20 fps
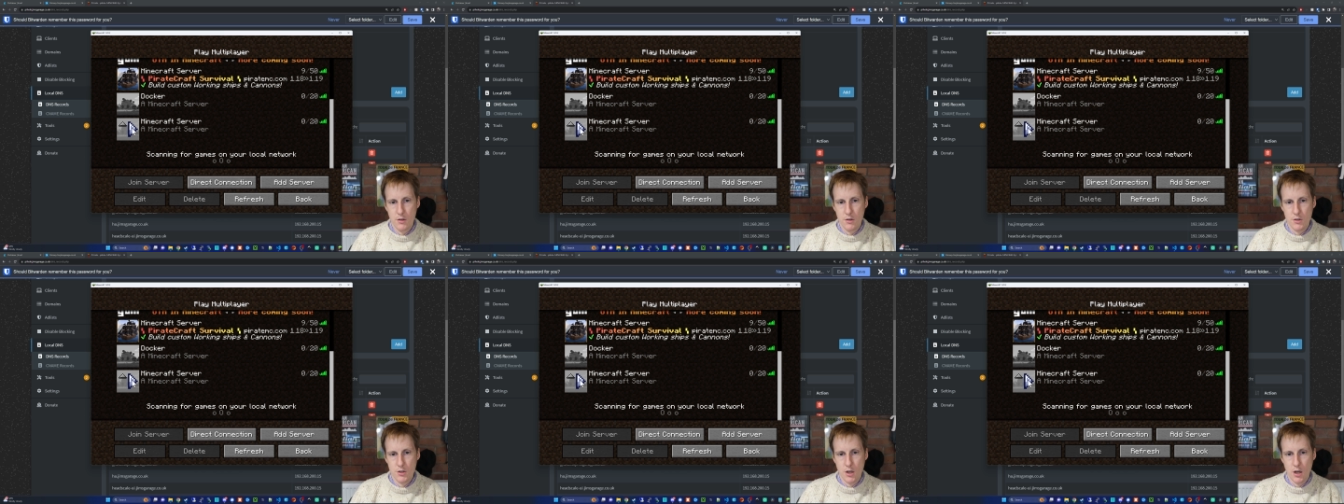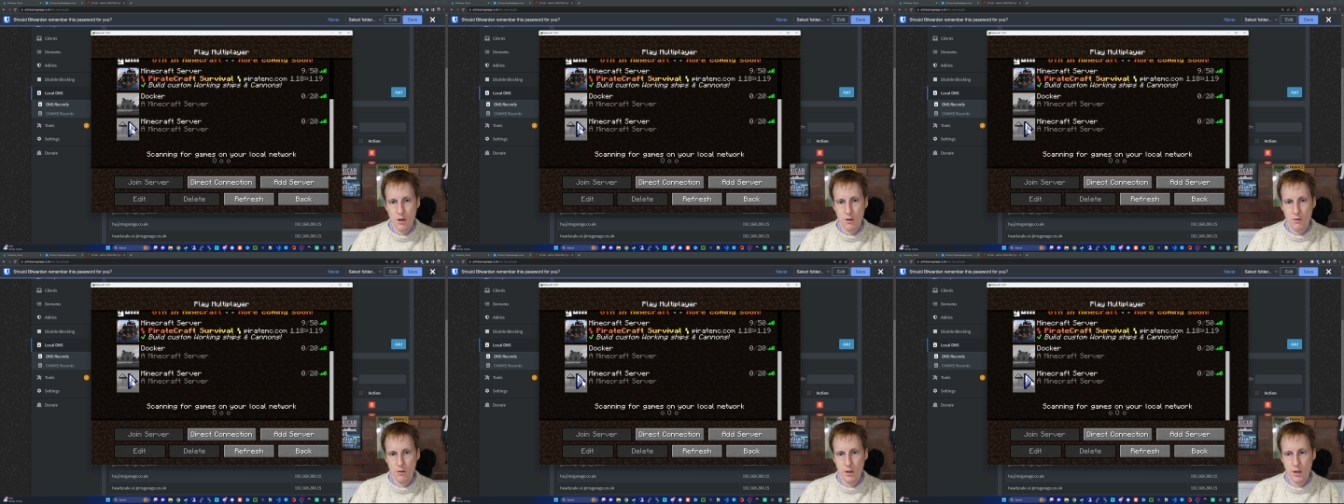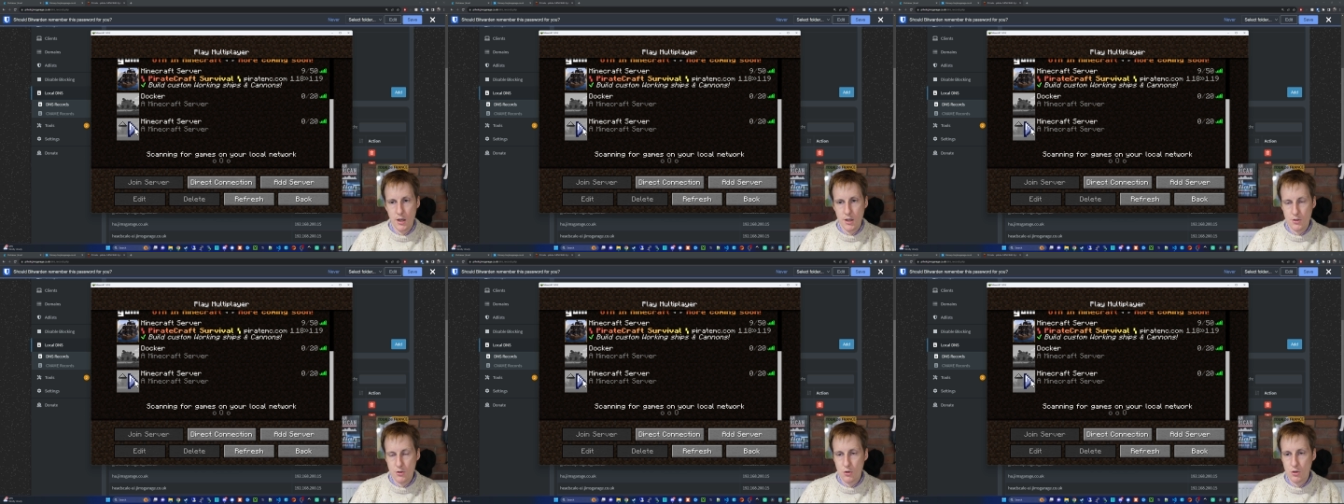So
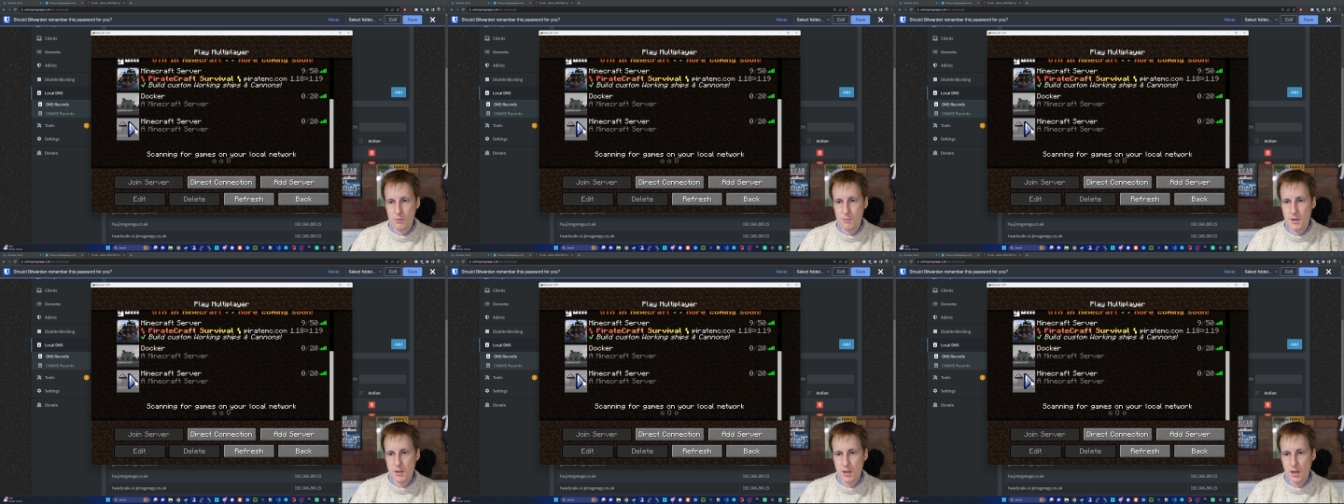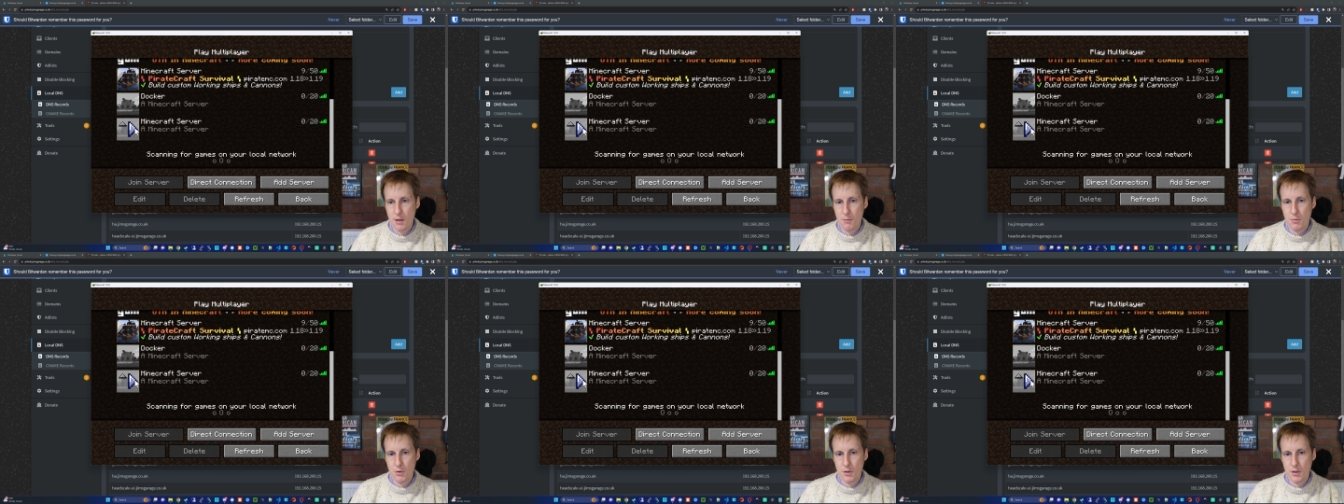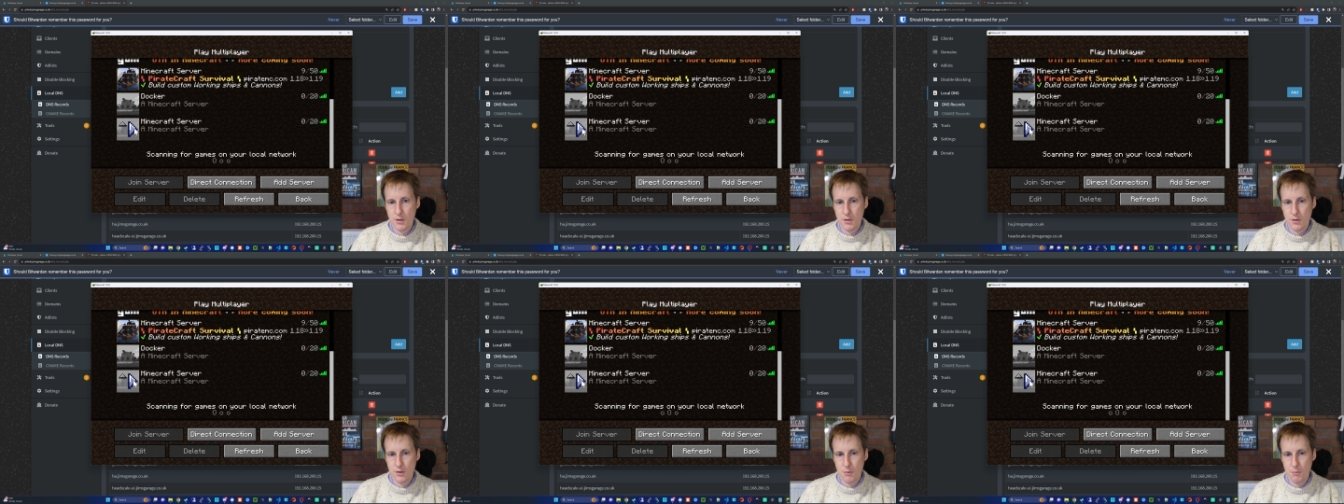it's automatically
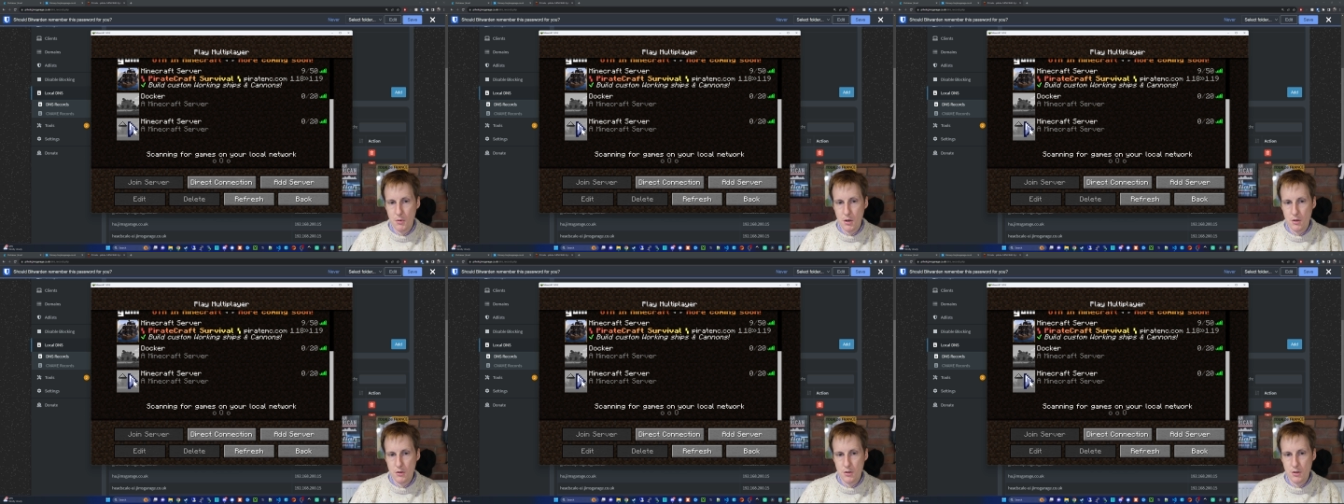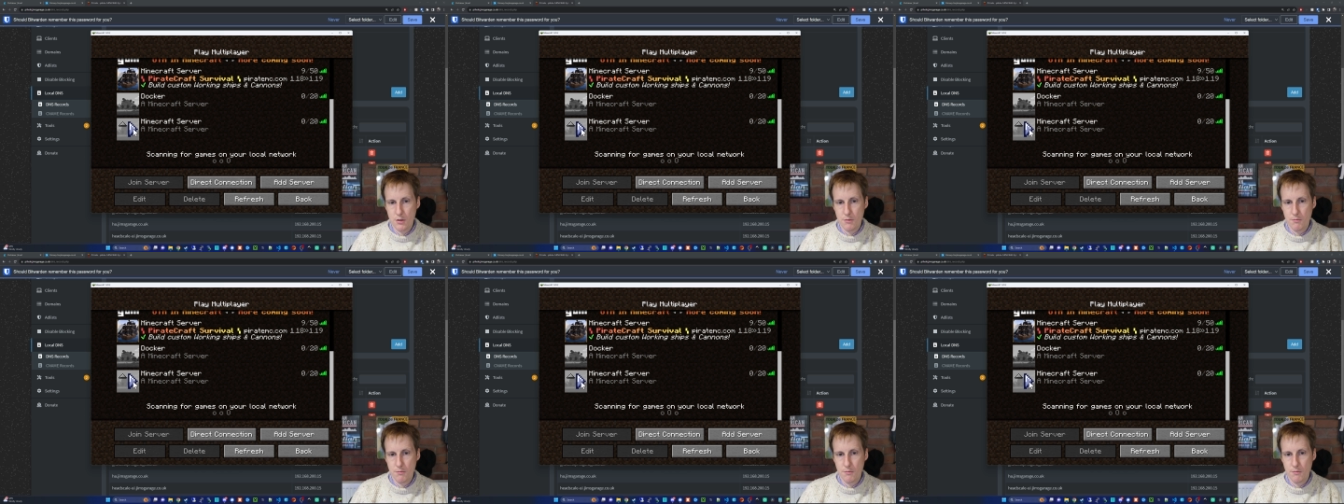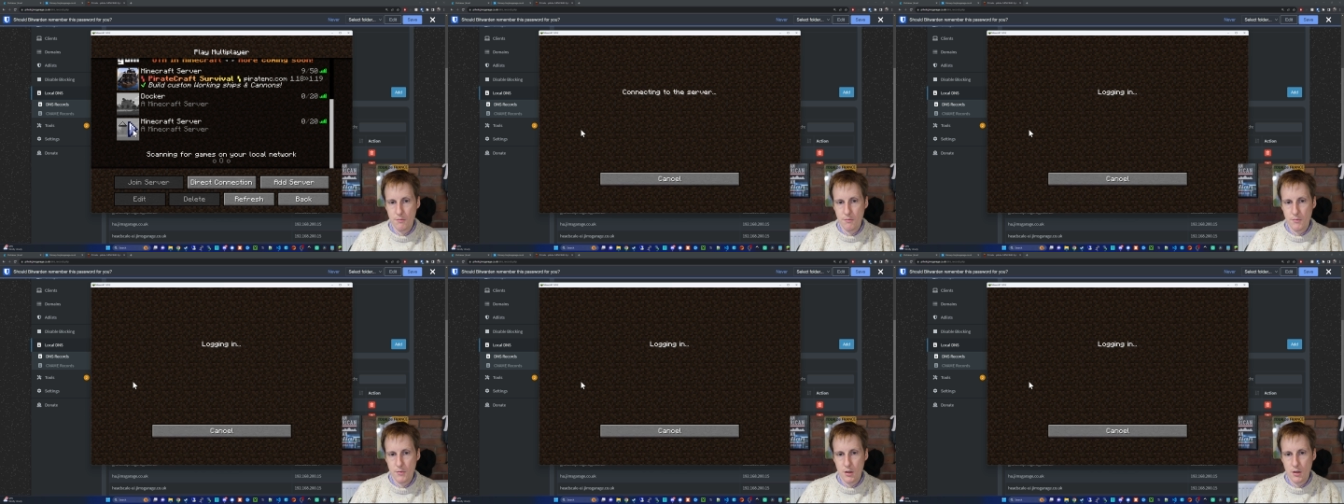put it to the bottom.
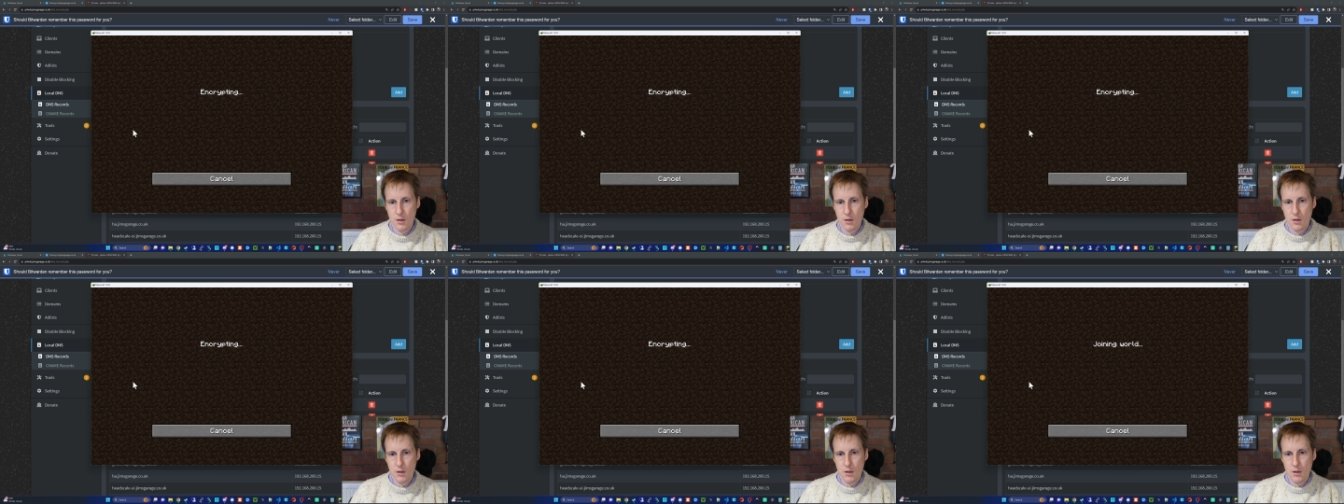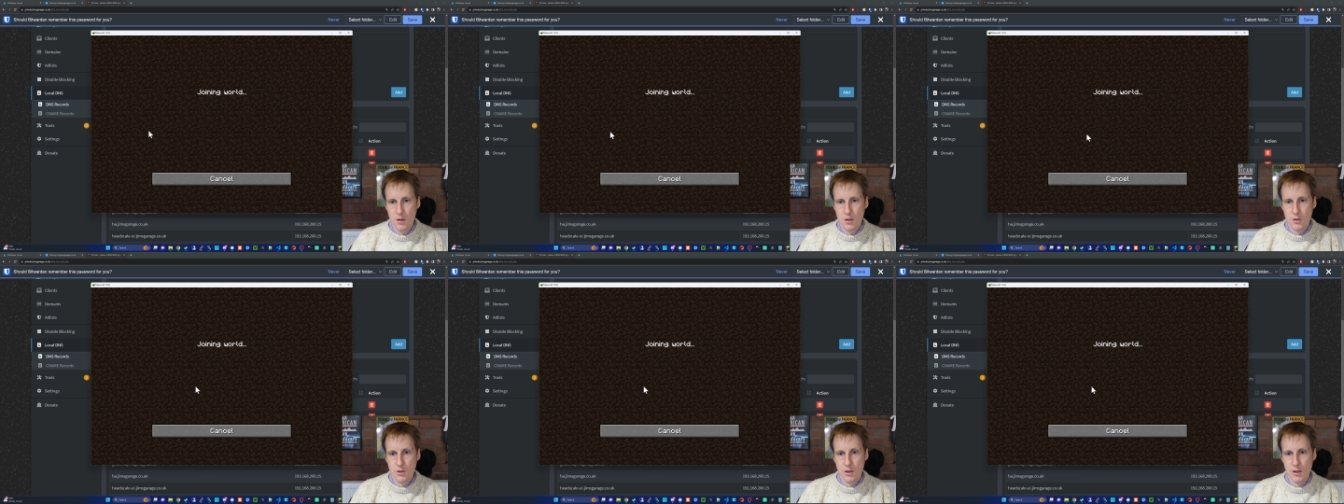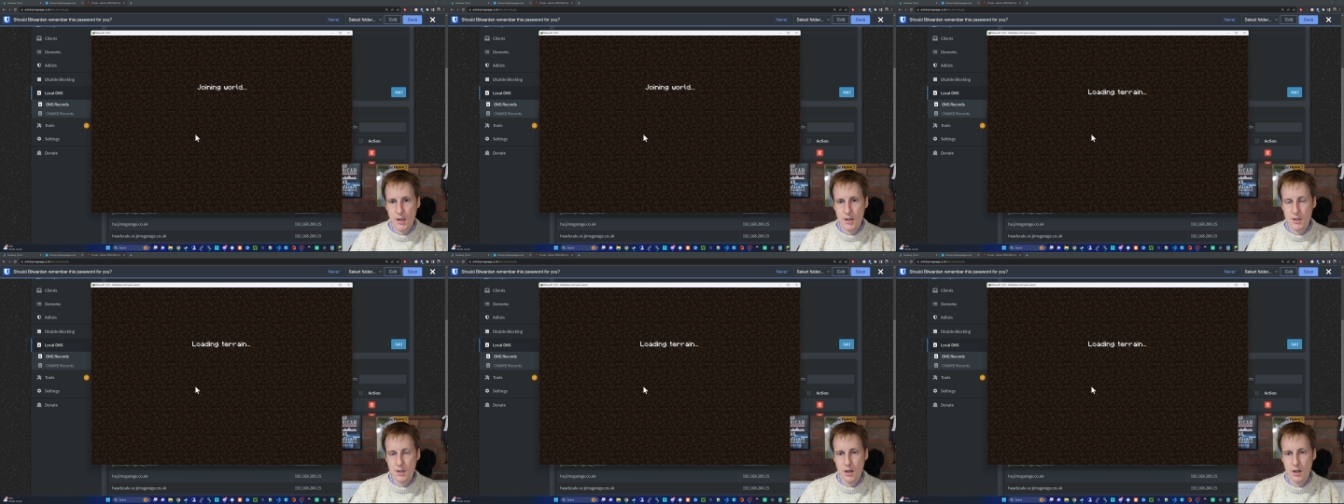
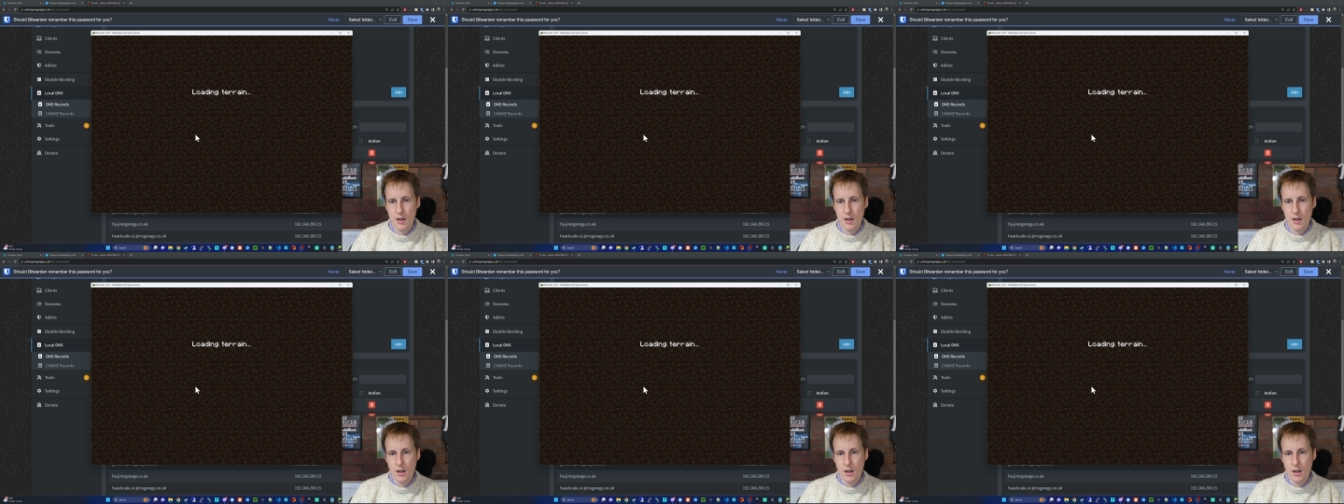So let's